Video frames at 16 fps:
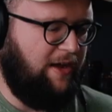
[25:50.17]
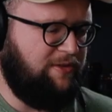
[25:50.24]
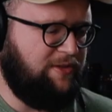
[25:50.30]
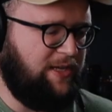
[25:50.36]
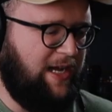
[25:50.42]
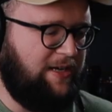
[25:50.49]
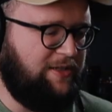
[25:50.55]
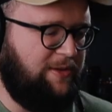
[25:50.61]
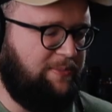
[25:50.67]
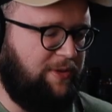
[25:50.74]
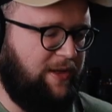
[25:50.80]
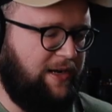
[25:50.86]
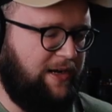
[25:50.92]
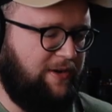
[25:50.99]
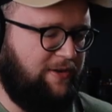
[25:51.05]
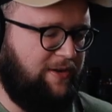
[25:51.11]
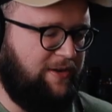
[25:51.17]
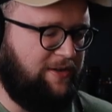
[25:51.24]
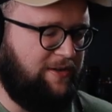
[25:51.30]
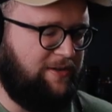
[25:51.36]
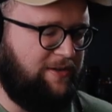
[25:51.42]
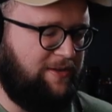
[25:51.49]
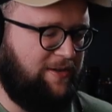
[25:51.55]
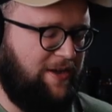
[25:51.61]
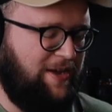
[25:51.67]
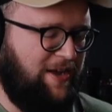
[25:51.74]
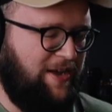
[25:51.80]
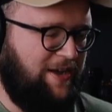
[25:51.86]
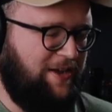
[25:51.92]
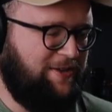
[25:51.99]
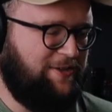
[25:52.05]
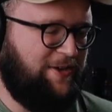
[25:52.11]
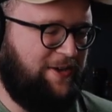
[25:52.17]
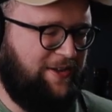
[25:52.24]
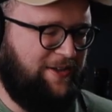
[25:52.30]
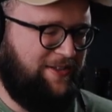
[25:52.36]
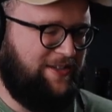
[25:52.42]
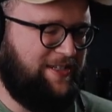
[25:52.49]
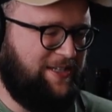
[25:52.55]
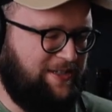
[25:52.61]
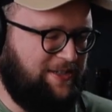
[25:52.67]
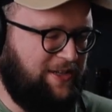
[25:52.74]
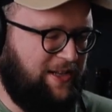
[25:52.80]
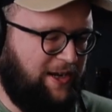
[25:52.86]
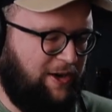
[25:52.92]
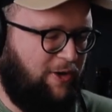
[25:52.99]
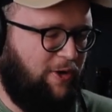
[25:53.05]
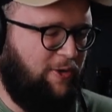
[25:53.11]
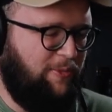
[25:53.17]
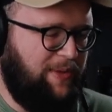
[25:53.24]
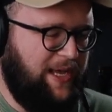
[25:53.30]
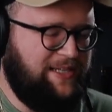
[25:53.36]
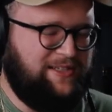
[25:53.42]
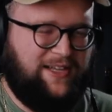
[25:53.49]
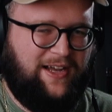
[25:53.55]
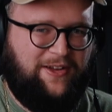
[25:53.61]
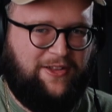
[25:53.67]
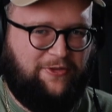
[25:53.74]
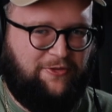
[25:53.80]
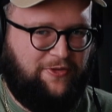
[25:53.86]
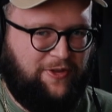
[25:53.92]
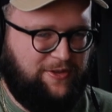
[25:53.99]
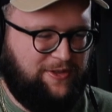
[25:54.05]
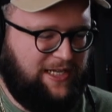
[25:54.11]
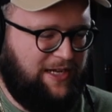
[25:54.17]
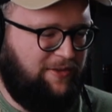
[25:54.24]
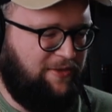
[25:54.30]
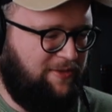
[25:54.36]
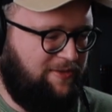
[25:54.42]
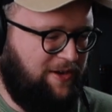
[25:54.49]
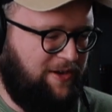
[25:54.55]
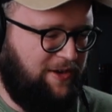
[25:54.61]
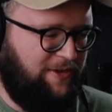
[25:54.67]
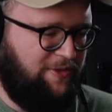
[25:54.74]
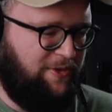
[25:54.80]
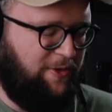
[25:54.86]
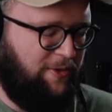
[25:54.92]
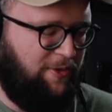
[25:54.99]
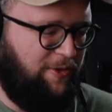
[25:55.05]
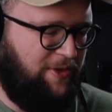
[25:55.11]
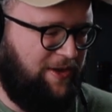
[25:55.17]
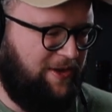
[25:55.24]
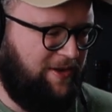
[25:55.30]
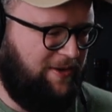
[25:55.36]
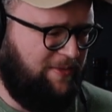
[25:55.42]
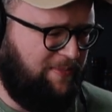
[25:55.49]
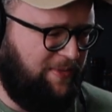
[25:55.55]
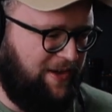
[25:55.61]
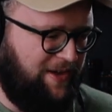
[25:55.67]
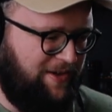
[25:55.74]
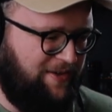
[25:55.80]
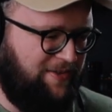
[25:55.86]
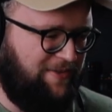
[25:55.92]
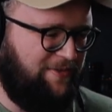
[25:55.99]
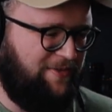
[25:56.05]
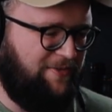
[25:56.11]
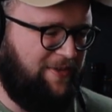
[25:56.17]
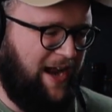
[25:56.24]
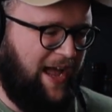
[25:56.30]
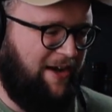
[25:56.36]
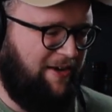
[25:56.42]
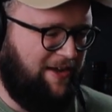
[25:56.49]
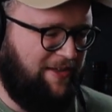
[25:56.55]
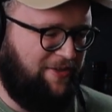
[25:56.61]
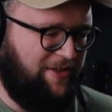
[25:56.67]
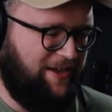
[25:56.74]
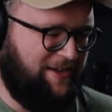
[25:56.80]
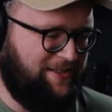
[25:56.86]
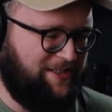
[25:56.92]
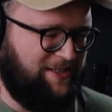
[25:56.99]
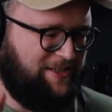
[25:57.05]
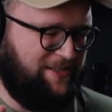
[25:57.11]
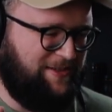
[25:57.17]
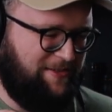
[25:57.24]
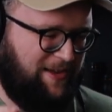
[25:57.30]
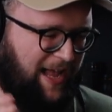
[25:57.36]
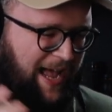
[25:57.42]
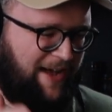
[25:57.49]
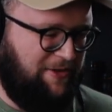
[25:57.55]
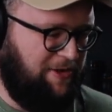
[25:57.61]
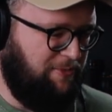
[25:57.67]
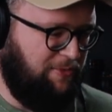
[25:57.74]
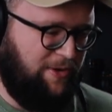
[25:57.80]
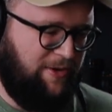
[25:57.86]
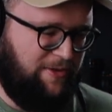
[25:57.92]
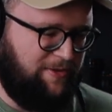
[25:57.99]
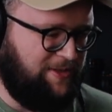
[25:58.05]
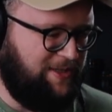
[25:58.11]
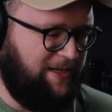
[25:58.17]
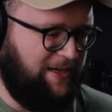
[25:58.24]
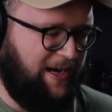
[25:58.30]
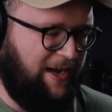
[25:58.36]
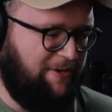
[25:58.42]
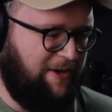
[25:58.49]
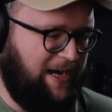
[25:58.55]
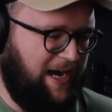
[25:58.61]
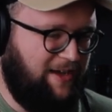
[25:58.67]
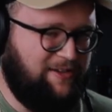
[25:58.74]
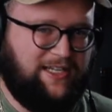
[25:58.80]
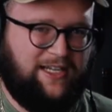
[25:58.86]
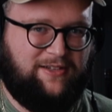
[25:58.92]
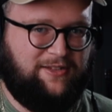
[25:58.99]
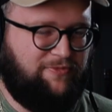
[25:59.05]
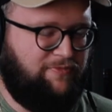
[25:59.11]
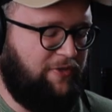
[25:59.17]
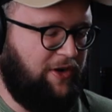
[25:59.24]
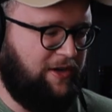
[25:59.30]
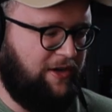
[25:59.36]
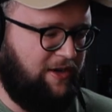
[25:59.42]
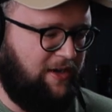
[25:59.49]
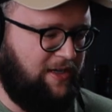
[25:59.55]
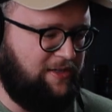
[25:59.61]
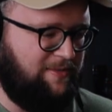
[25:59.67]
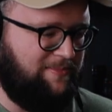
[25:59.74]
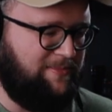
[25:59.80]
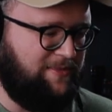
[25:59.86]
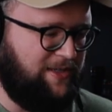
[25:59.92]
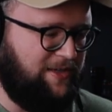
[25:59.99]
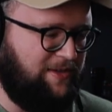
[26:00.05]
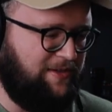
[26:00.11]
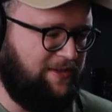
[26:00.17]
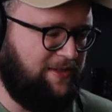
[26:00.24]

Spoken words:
was actually planning on turning this into like a whole bass line that fills out, you know, the whole thing. But now I think just having them where they're sitting at right now sounds fucking awesome. So